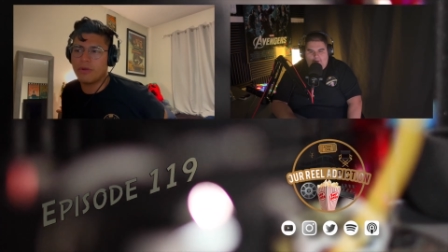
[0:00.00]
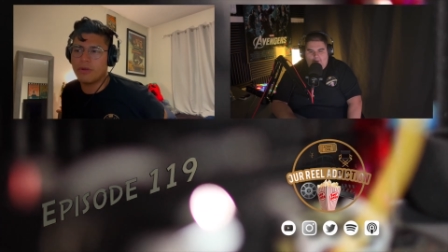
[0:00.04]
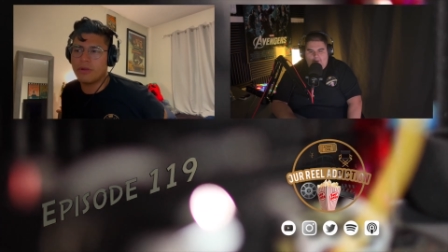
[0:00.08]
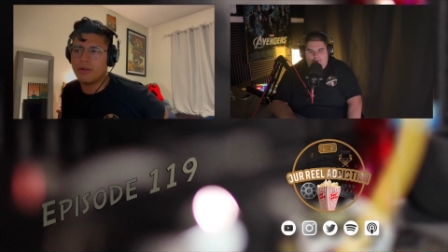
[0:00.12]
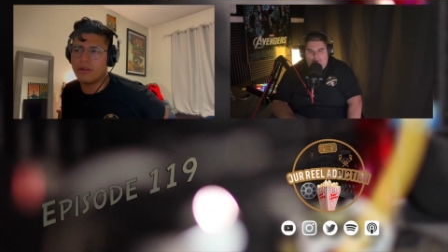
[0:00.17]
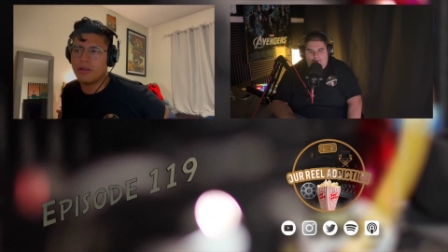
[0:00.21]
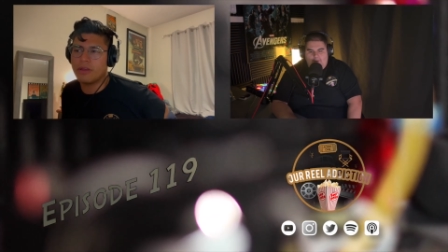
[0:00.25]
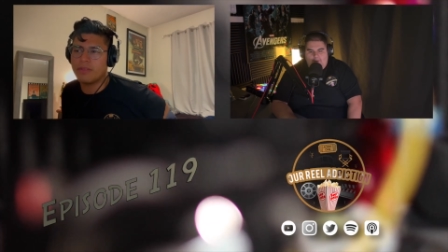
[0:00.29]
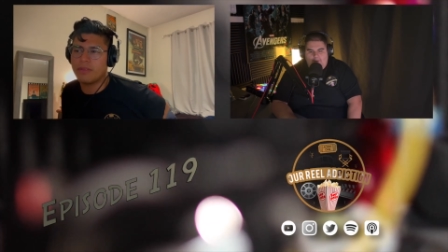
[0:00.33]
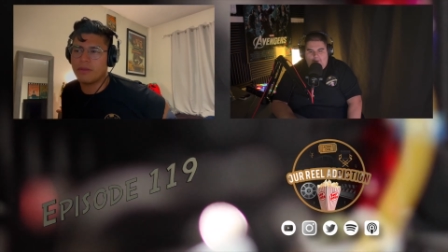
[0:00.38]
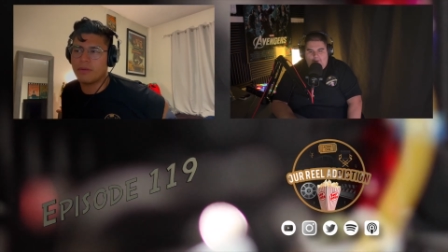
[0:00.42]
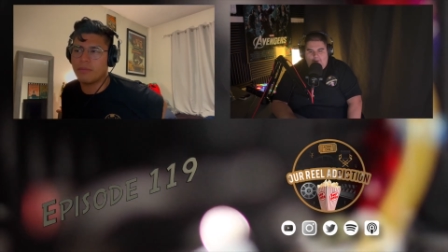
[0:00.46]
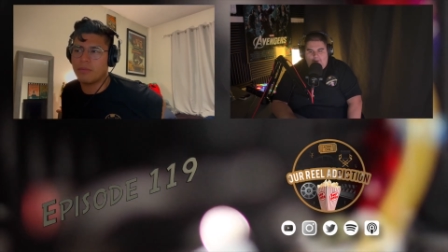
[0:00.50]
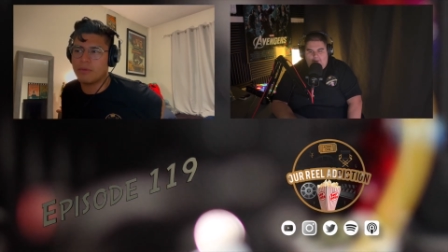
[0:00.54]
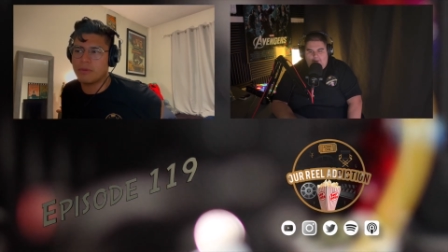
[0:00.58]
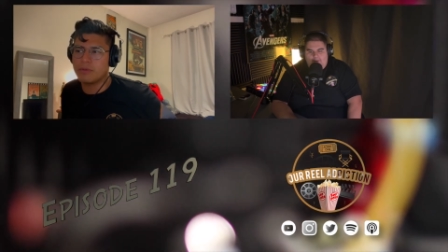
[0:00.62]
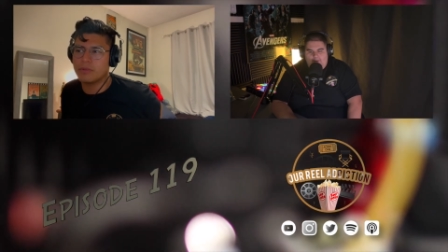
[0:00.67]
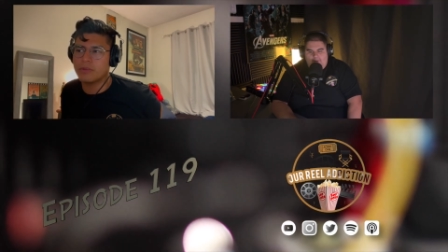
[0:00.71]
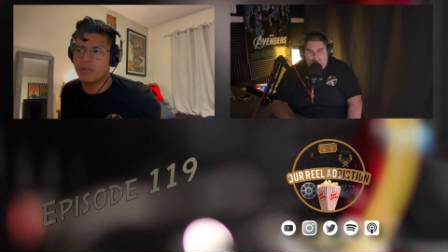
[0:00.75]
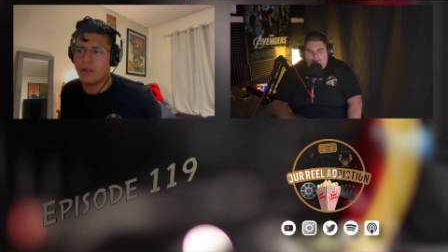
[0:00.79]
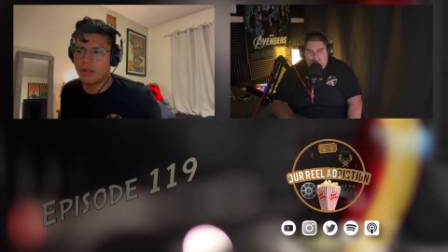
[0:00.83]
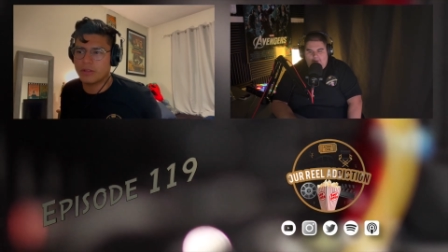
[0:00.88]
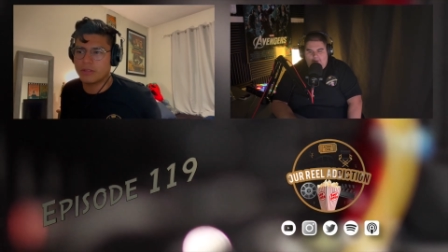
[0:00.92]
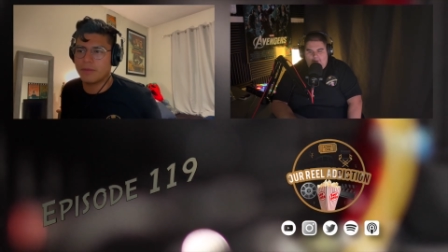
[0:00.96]
I think we
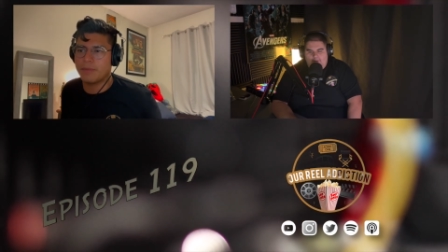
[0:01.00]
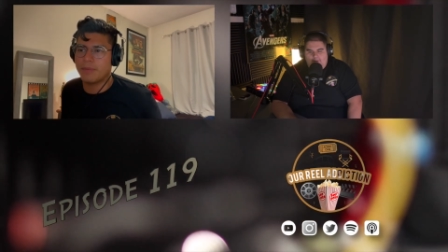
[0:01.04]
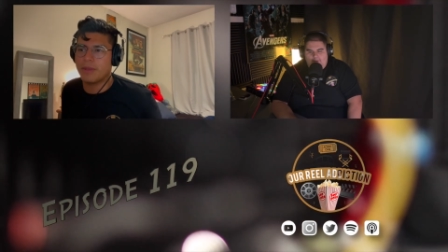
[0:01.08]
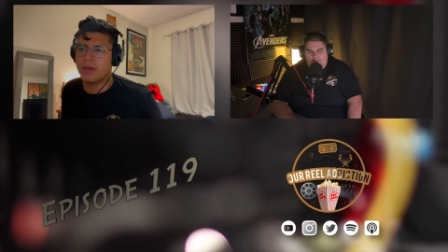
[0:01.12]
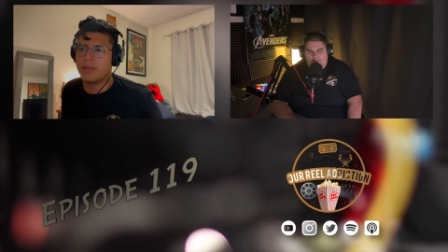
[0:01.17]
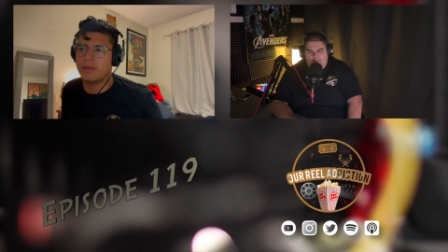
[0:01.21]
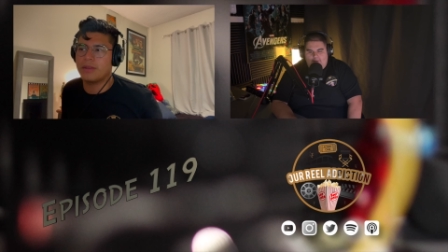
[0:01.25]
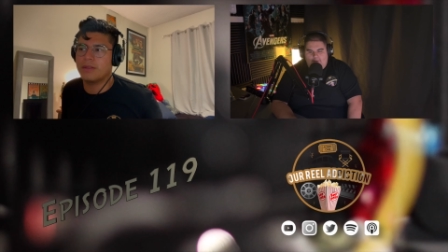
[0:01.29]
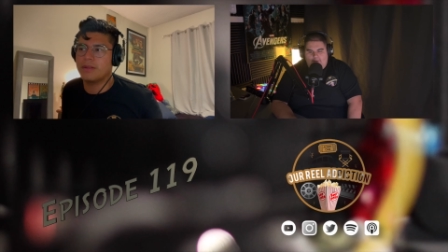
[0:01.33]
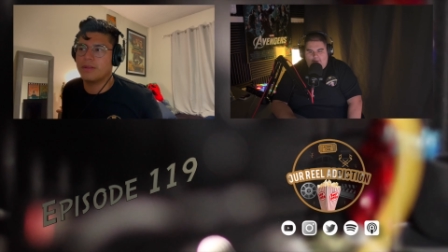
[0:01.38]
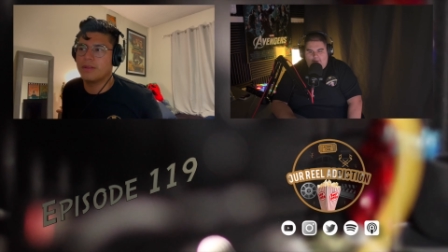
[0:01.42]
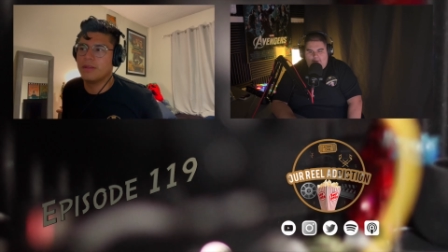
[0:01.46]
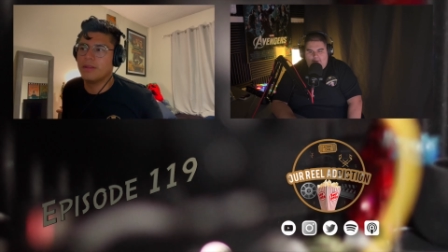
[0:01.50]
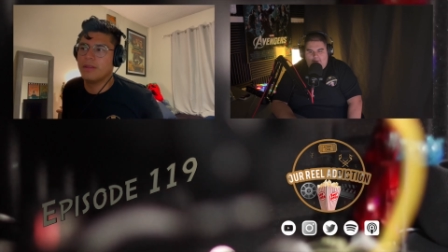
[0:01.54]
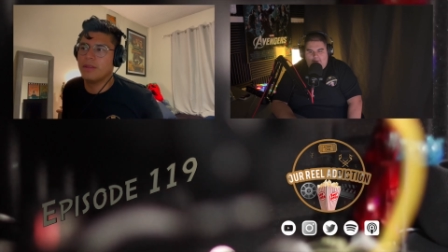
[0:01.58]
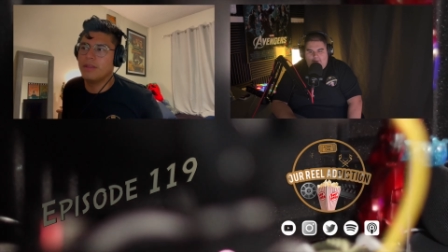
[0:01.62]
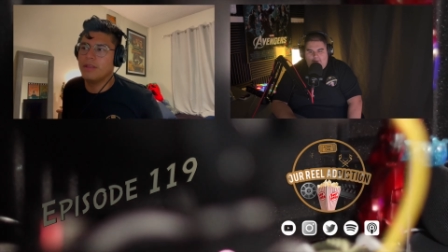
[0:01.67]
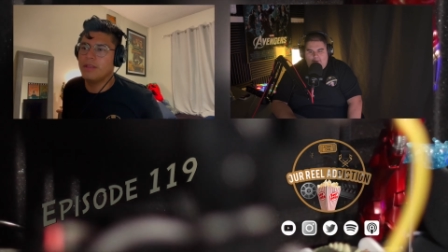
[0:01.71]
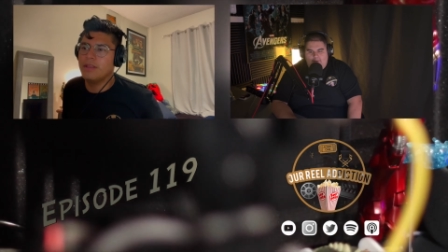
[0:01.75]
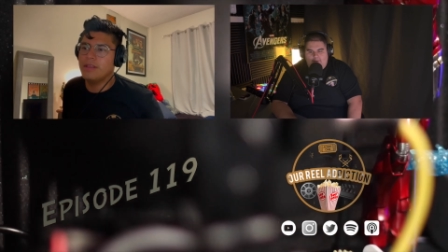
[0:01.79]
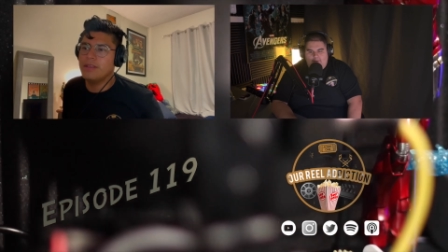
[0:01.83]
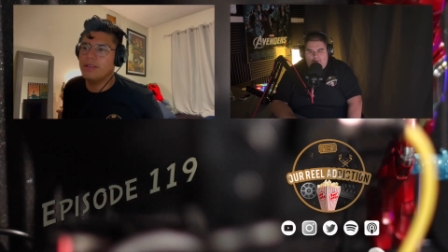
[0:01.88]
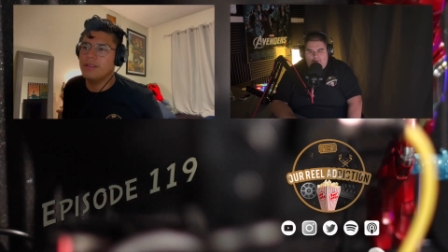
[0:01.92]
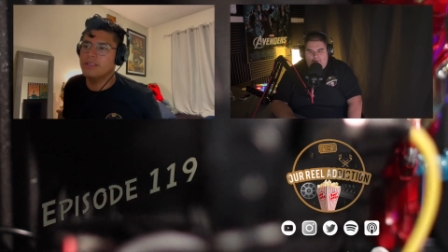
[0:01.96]
talked about it.
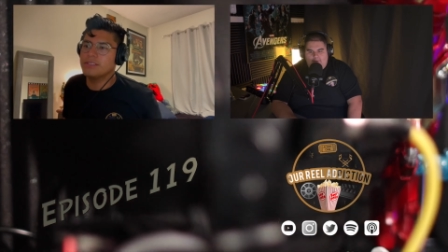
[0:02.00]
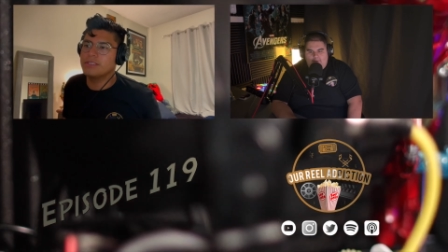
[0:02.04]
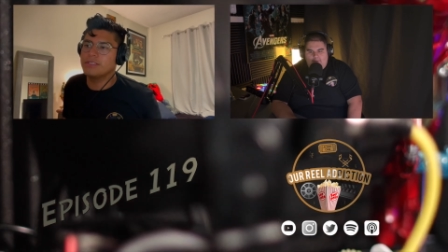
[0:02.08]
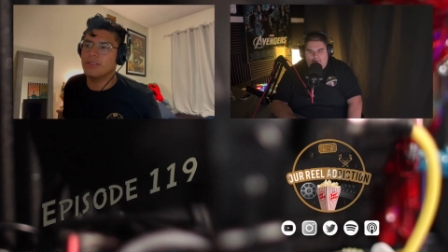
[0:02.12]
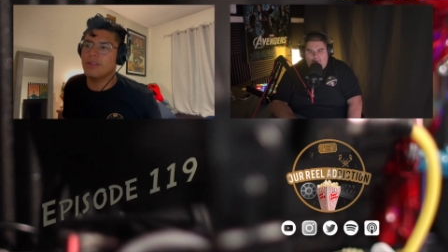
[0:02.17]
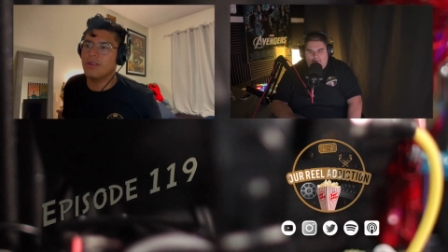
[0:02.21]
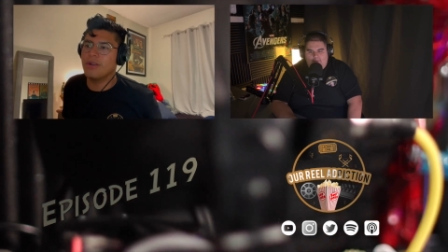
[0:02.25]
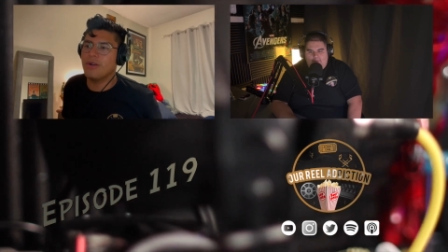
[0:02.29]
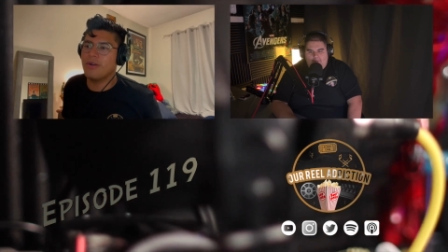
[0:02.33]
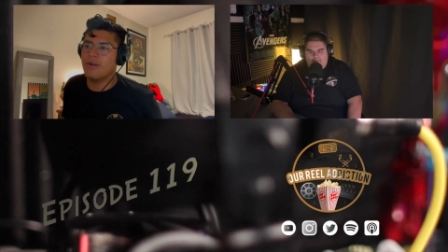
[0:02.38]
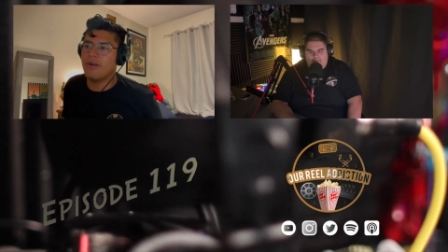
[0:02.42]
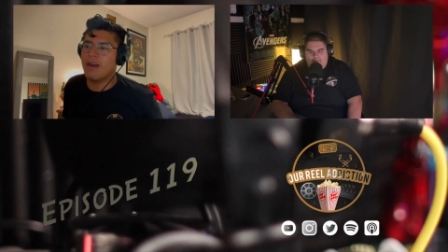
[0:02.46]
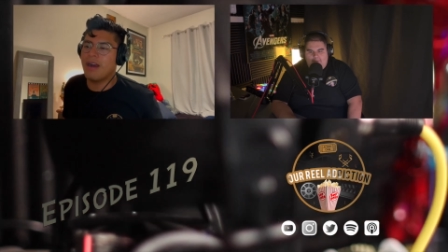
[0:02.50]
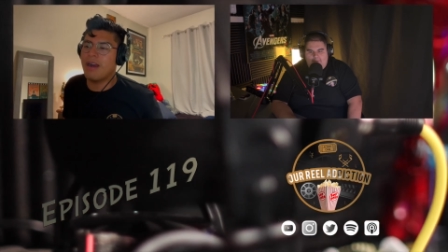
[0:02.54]
So